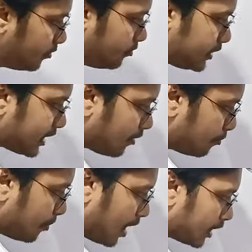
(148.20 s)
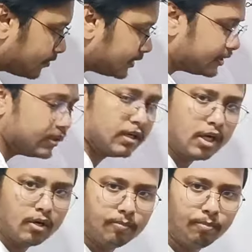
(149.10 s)
which I have marked with the
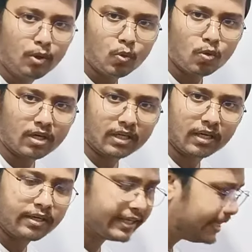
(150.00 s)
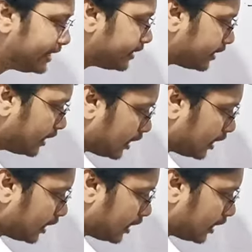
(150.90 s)
blue colored ink,